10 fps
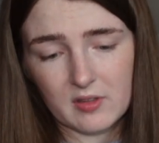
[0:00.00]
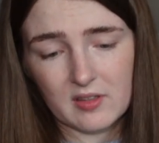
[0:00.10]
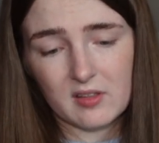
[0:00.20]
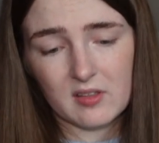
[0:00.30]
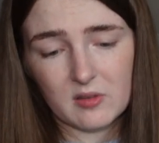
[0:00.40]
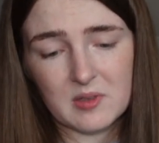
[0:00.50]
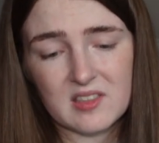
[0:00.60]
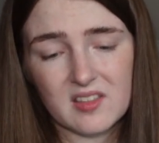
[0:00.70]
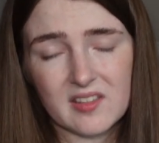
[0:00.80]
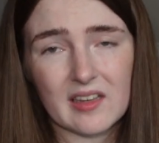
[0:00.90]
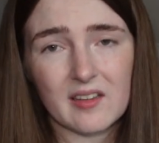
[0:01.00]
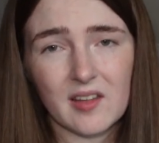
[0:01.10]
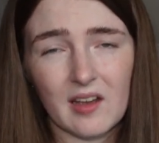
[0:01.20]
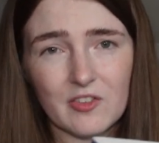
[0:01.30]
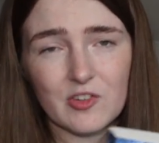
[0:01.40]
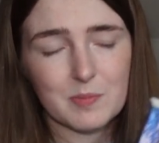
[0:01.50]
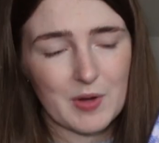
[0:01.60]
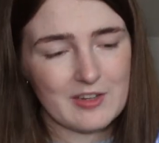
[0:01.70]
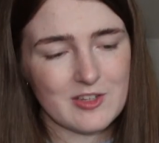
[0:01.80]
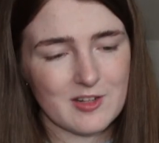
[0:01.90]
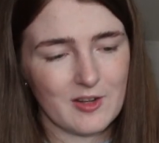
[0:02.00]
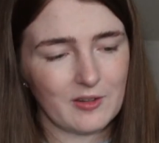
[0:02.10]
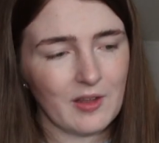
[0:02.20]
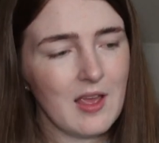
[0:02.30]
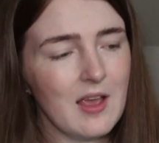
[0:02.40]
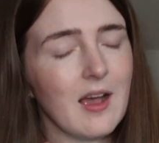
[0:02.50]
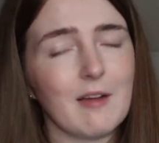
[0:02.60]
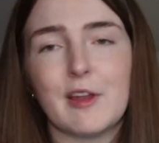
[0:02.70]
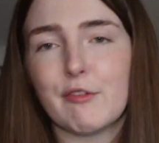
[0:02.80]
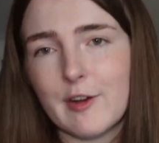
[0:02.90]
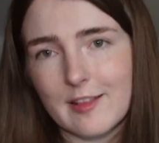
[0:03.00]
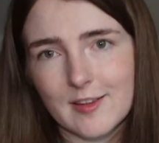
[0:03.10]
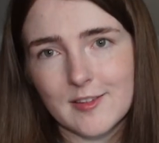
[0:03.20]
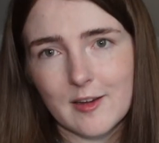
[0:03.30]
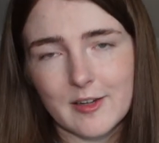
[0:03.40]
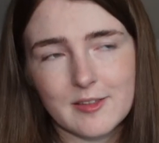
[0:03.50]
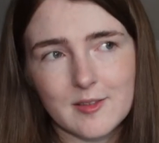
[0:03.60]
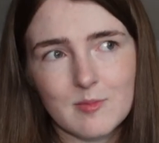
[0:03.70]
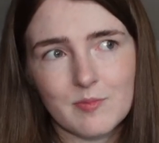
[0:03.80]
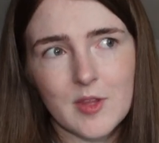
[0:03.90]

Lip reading: This is almost 600 pages long. I've never read this series.